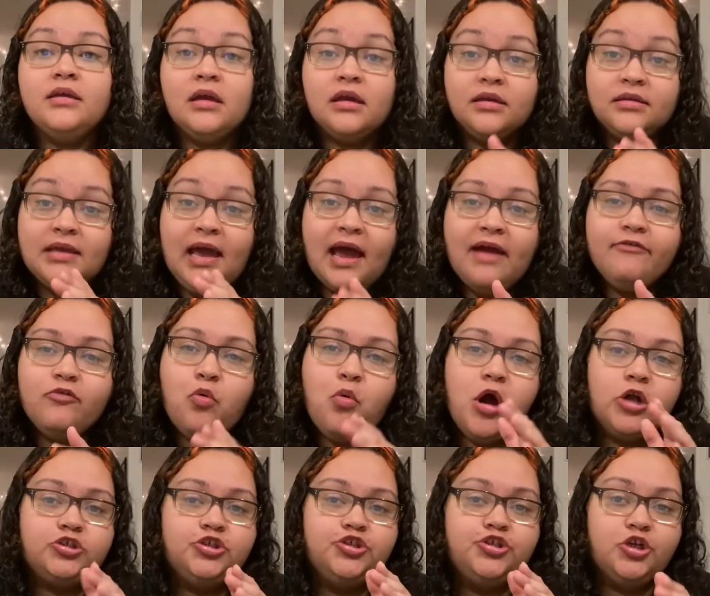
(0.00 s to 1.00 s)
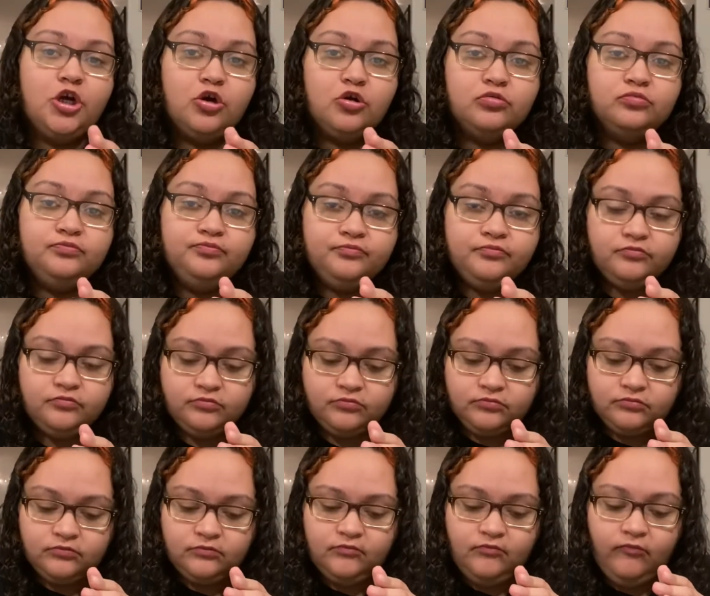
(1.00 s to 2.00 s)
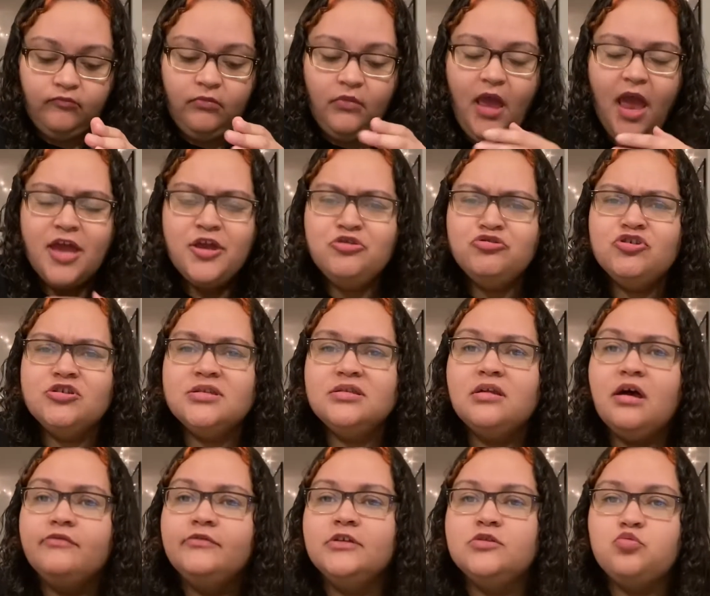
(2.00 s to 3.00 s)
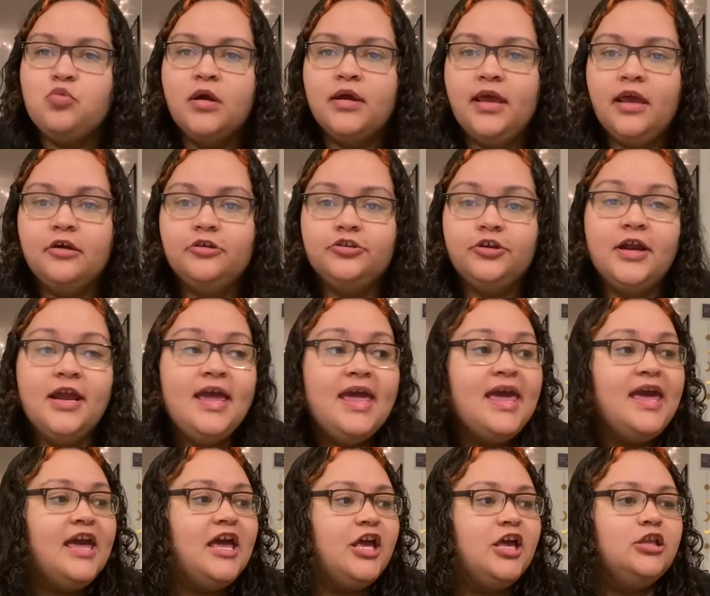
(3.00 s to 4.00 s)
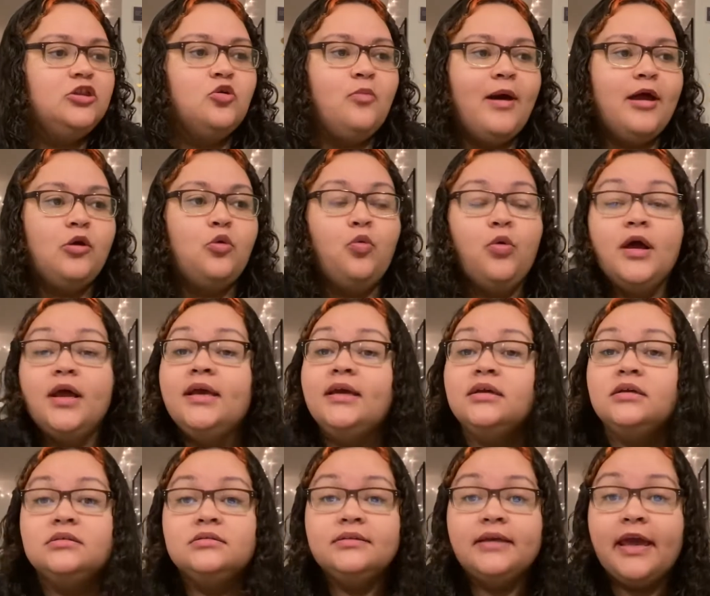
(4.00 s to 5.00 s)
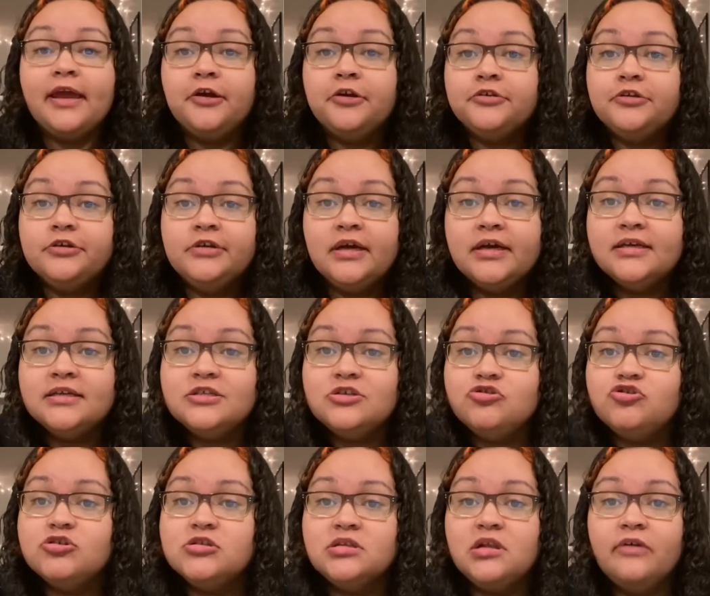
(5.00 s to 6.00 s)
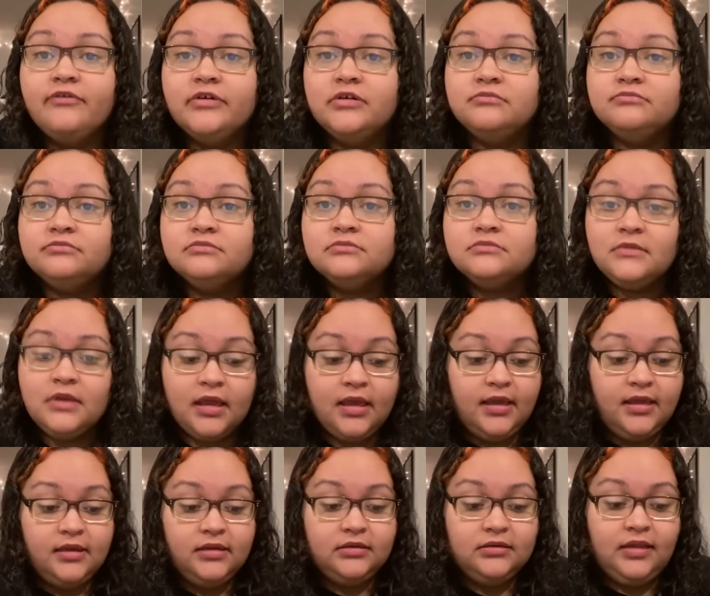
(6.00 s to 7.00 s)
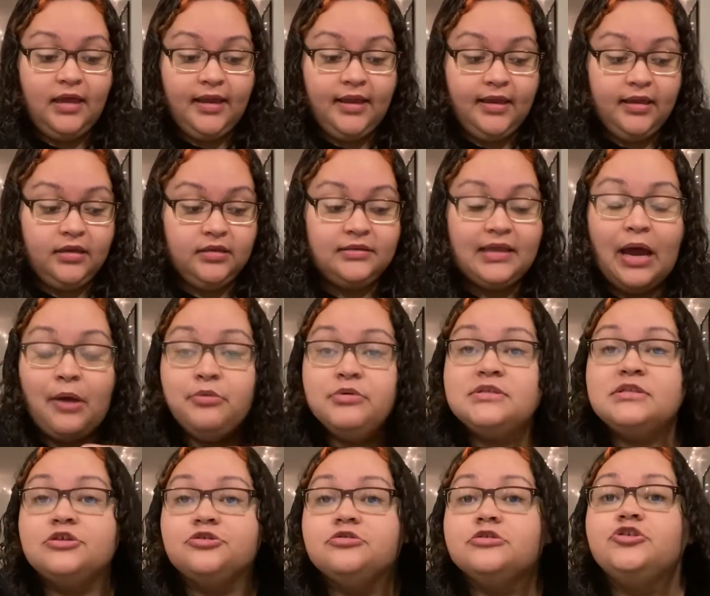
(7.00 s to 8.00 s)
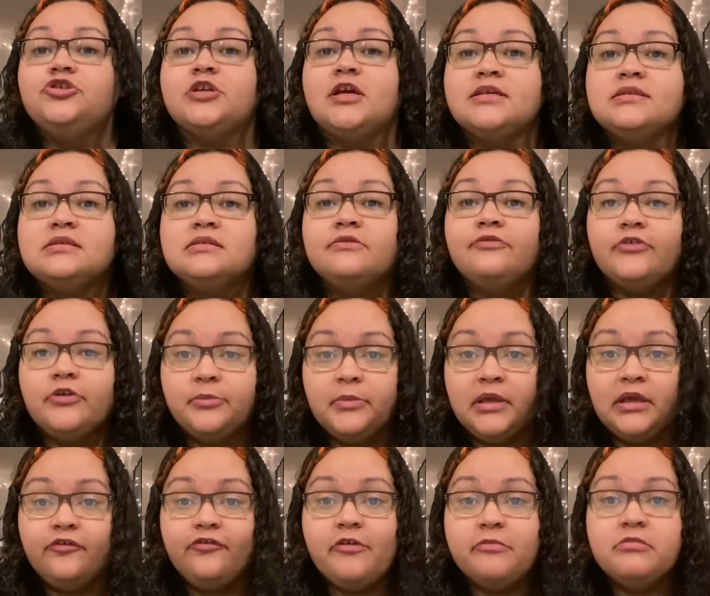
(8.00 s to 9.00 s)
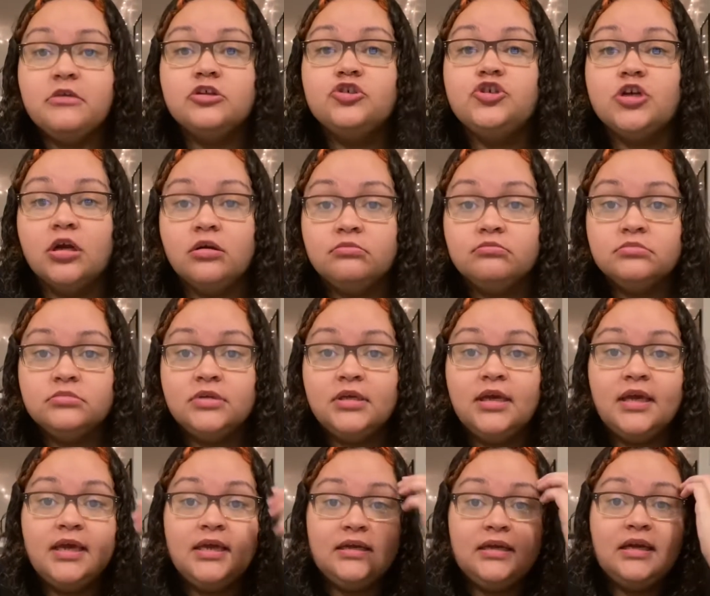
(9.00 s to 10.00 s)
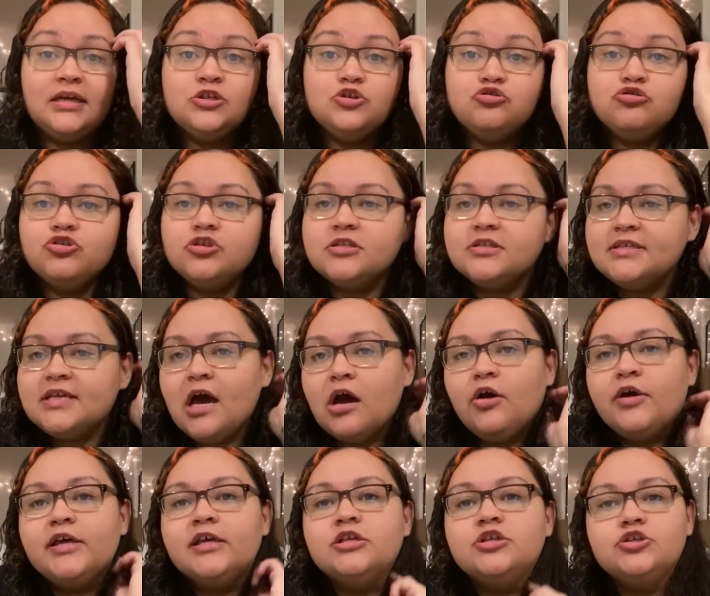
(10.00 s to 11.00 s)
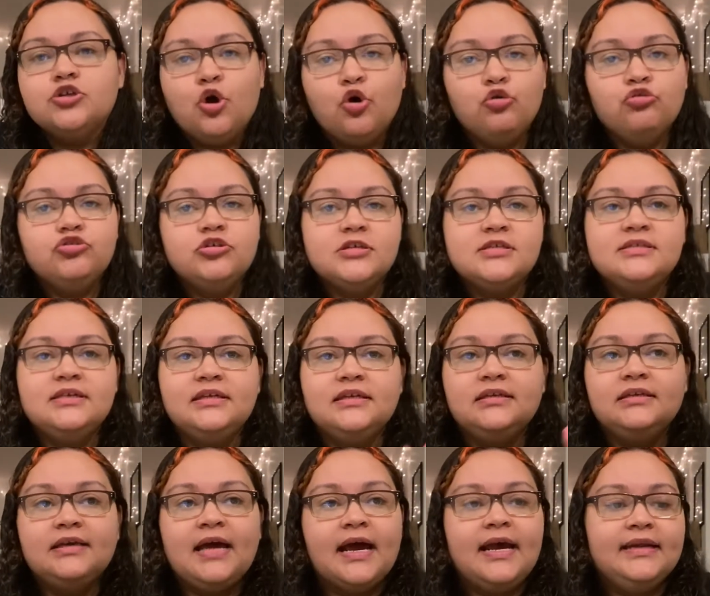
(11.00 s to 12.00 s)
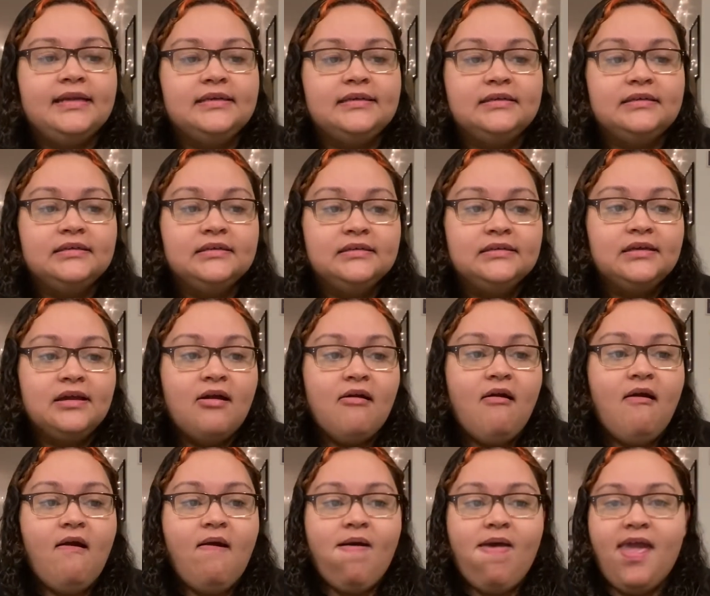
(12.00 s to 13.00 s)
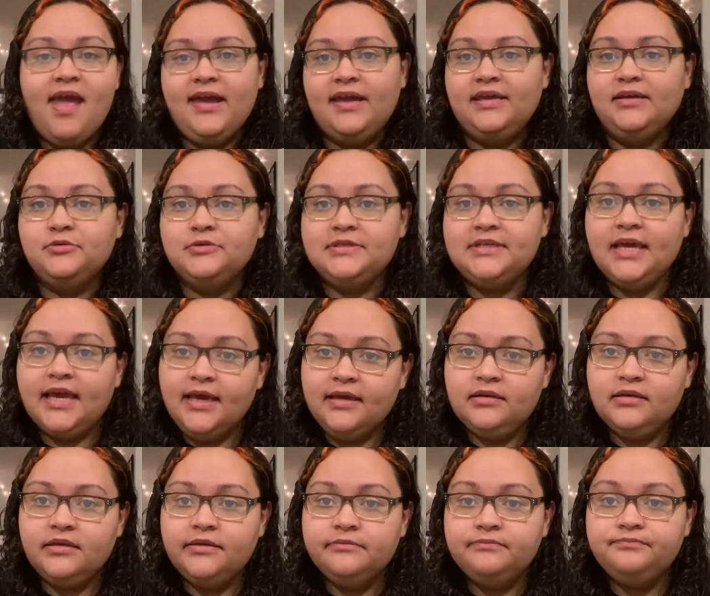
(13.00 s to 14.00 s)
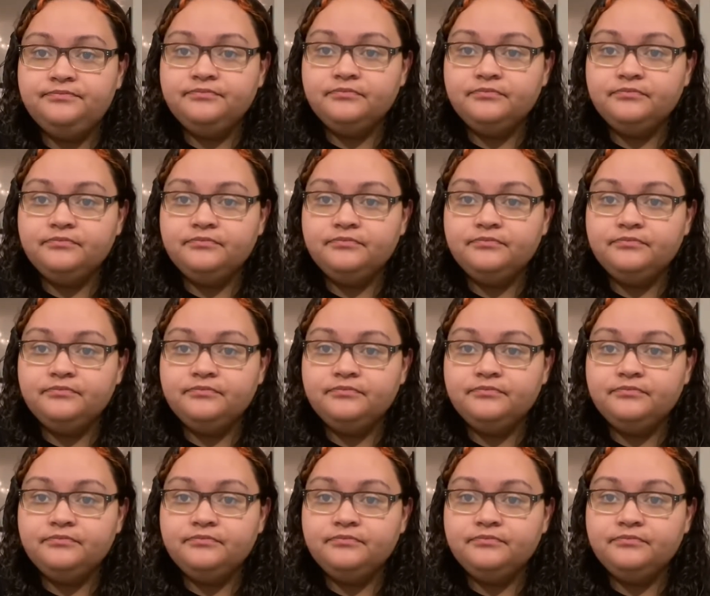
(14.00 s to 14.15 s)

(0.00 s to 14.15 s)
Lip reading: Y'all ever watch a show and you just love this one character? No matter what the character does, you just love him. Like, that was literally Justin for me from the jump. Because you could just tell his soul just needed guiding. And he was getting it.